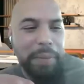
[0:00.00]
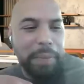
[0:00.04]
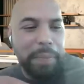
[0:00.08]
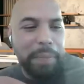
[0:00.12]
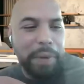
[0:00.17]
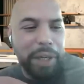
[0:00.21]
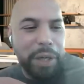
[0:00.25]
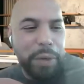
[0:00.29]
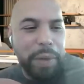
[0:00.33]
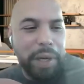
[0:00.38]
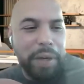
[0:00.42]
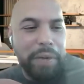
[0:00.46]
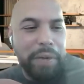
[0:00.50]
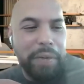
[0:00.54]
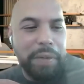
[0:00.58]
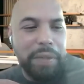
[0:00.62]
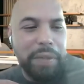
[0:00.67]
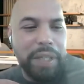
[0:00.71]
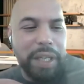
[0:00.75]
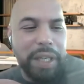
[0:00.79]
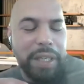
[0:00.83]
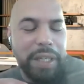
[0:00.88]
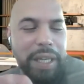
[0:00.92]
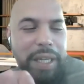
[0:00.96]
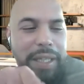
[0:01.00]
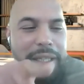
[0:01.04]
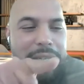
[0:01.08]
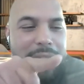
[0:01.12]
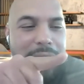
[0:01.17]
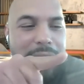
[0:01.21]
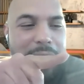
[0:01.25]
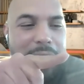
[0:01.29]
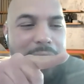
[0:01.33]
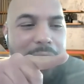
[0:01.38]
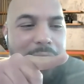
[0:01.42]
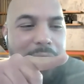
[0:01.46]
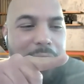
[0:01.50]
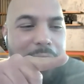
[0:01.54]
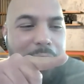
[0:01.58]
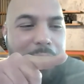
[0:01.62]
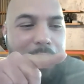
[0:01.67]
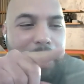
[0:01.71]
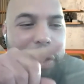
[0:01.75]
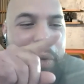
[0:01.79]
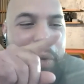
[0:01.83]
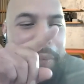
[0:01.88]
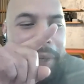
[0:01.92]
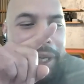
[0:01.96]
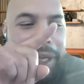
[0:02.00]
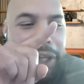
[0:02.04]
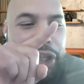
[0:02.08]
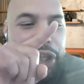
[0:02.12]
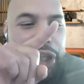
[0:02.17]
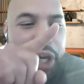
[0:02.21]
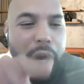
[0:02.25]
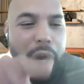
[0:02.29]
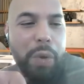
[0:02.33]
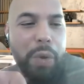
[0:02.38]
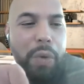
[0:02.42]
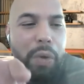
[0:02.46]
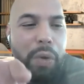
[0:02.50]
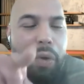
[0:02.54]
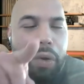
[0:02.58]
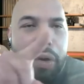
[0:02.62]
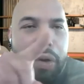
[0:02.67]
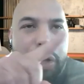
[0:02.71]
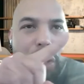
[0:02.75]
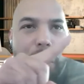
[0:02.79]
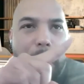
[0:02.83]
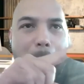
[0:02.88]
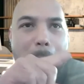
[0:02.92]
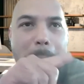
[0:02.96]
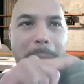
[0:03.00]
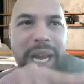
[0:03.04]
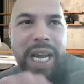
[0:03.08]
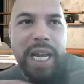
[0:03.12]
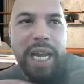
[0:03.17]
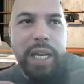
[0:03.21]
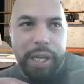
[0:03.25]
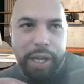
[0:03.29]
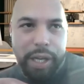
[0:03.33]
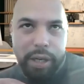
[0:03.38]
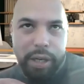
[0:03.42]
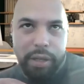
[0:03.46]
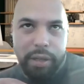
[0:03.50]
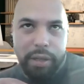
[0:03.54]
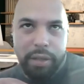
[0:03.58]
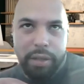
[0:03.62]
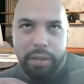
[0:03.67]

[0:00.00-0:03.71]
my query is this a comedy show or a comedian?